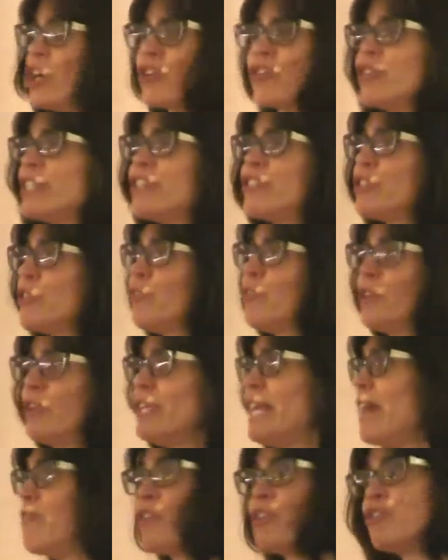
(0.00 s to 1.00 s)
Christopher
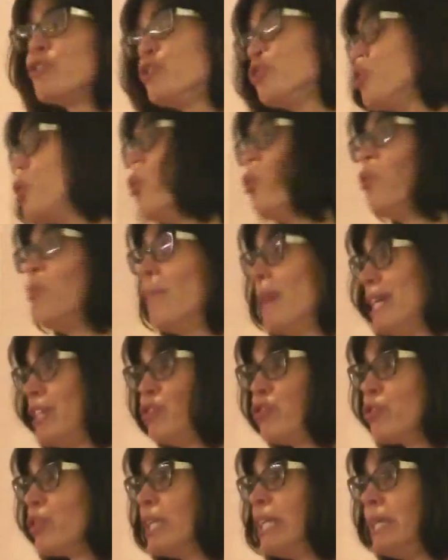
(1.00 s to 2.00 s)
never stole my
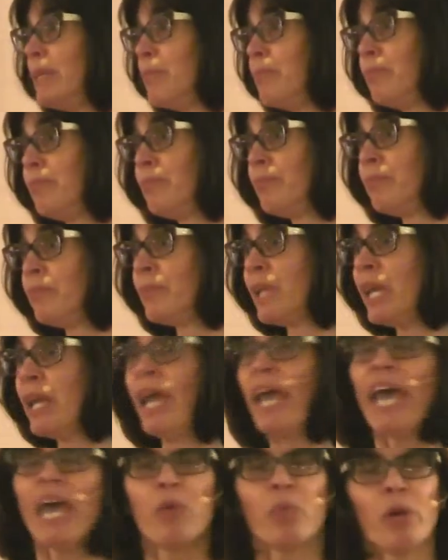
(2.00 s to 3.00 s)
dream.
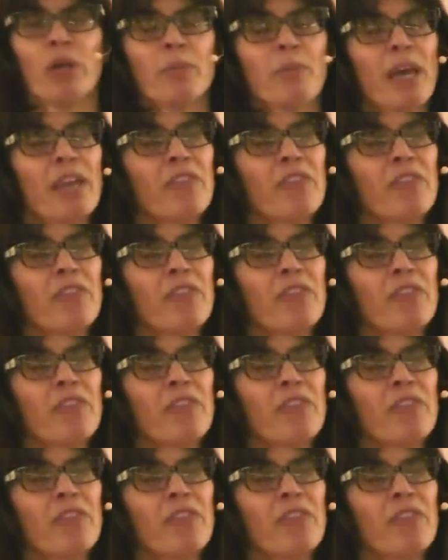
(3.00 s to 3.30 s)
And when my